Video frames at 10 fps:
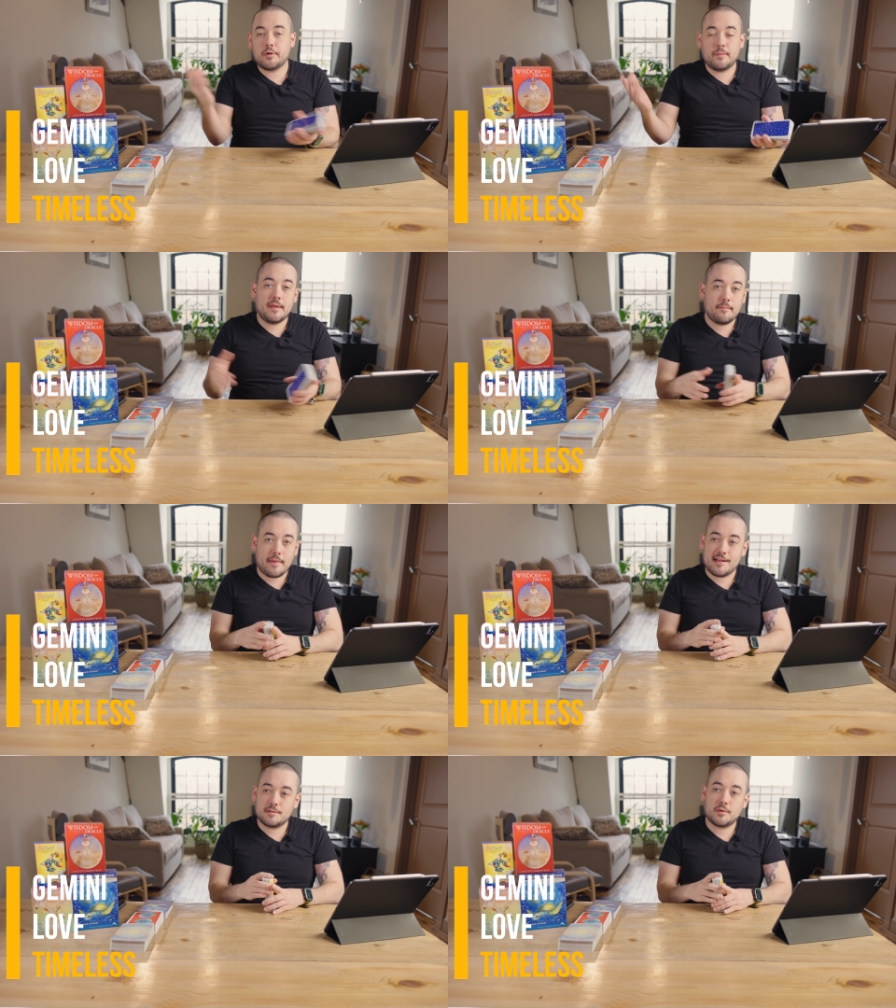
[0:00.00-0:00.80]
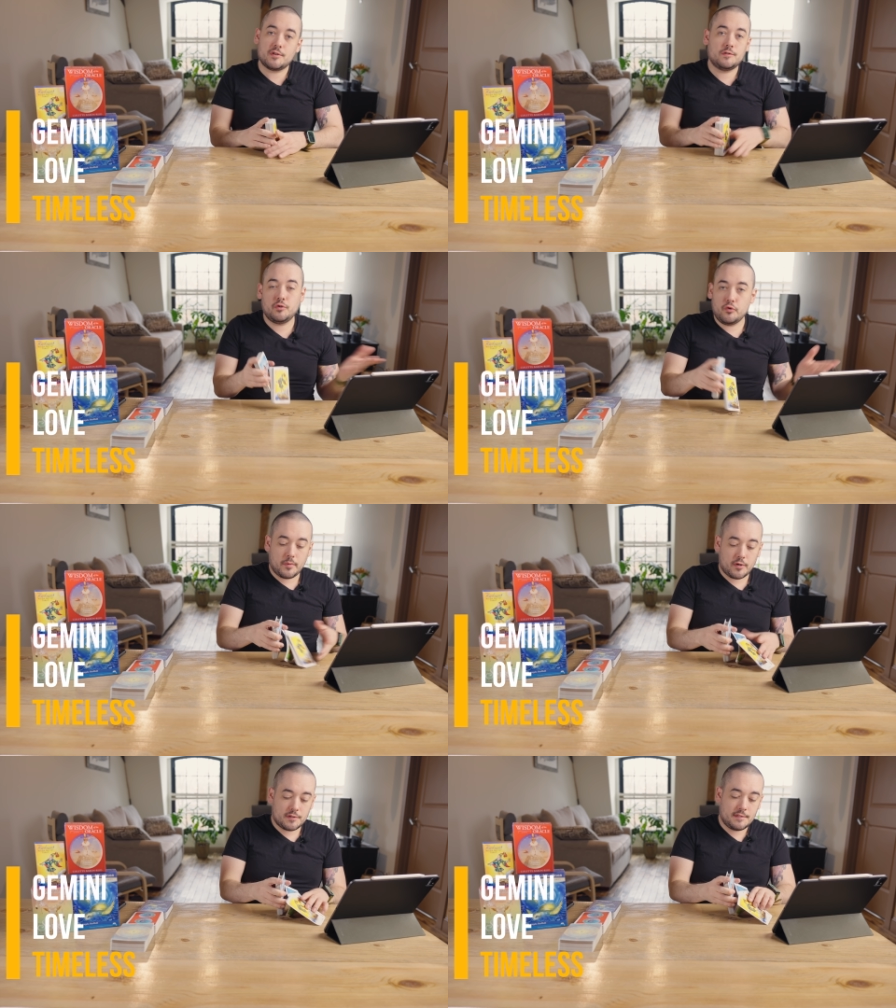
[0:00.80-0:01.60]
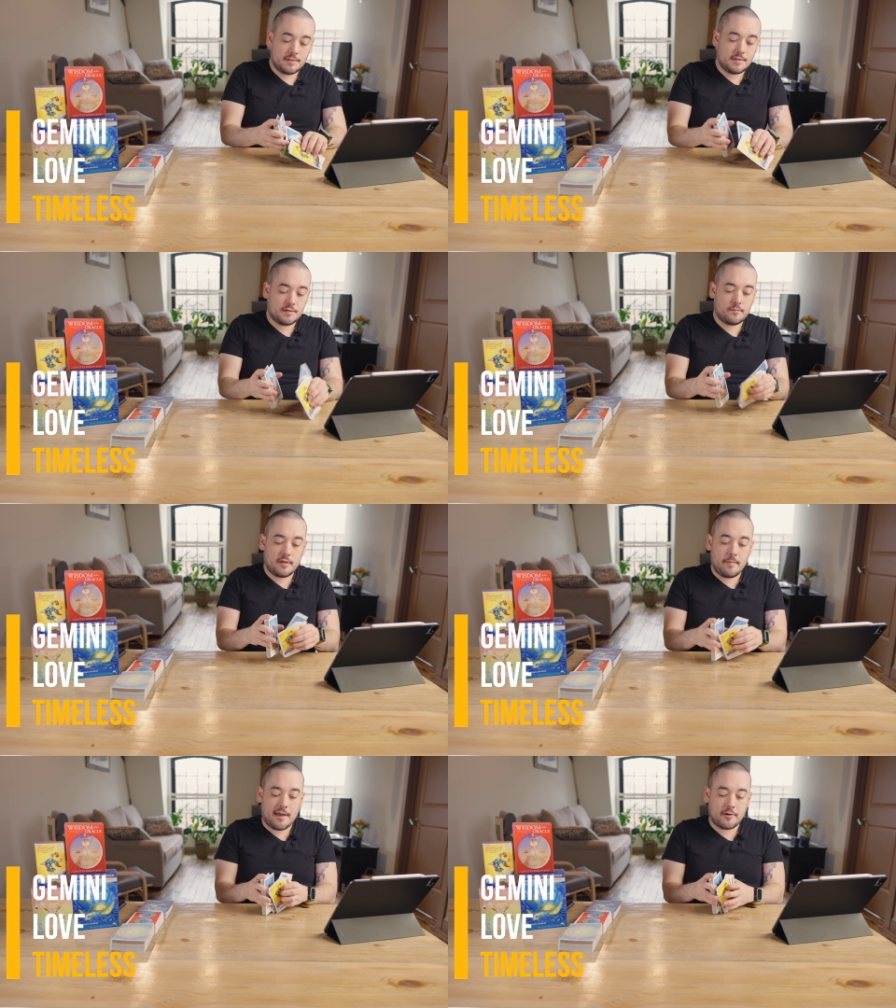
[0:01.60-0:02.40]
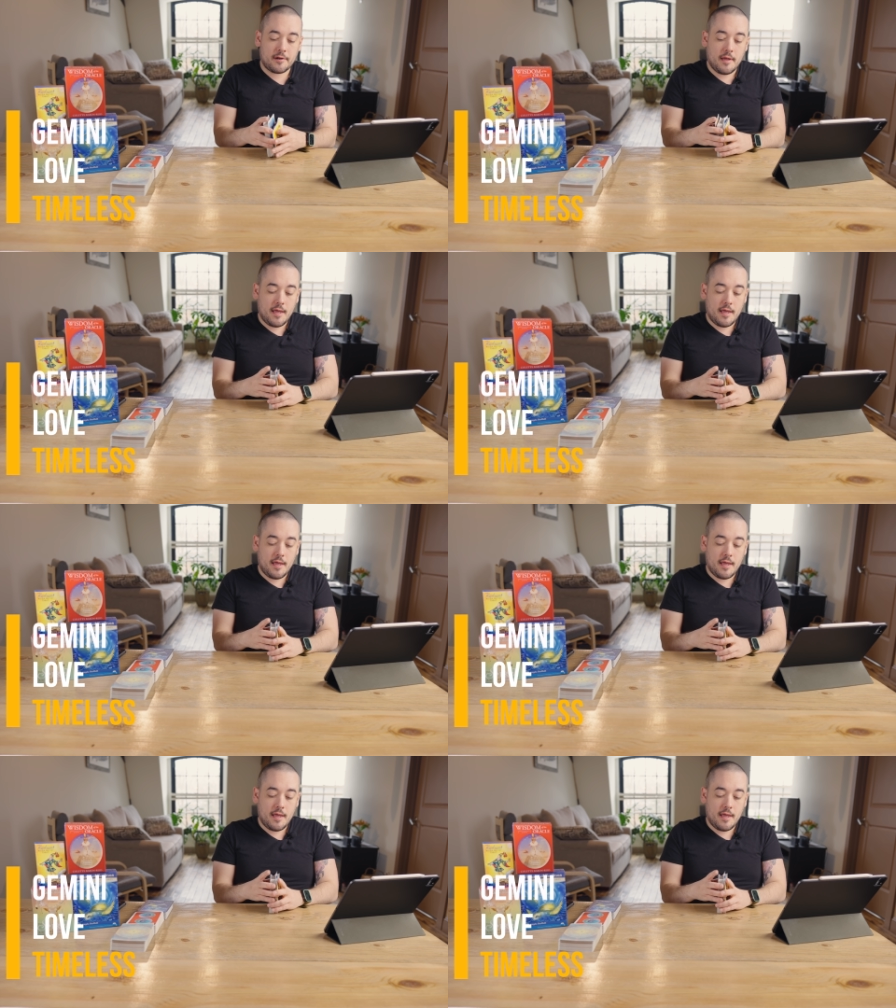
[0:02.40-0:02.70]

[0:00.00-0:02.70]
Could be a past person, new person, it doesn't really matter.